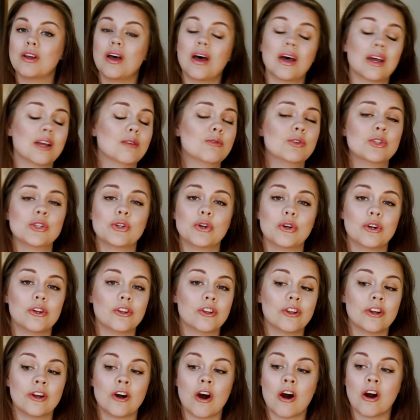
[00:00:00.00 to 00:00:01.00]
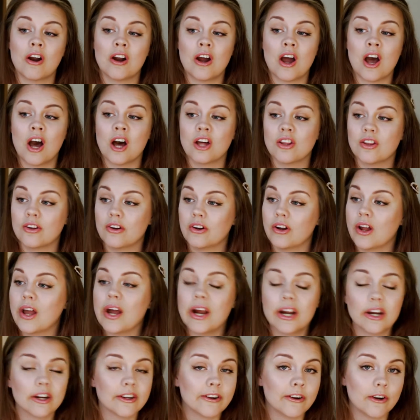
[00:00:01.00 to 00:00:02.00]
I am sure there are other
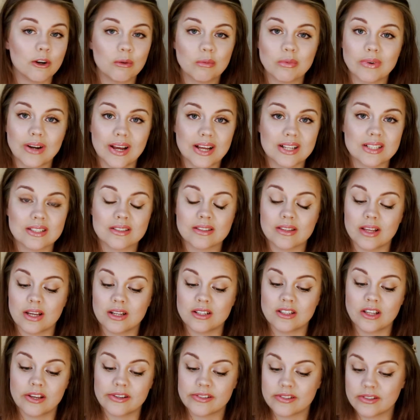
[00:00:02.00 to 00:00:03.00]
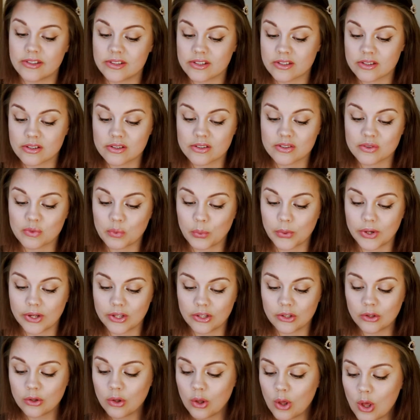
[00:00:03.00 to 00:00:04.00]
hair care brands that does this as
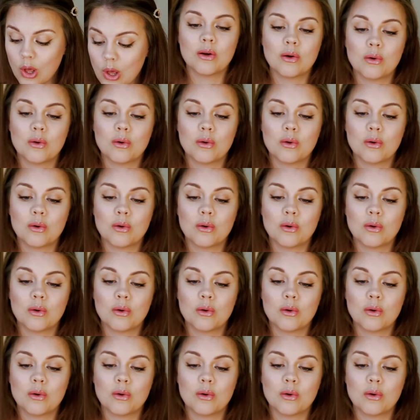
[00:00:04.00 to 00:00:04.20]
well.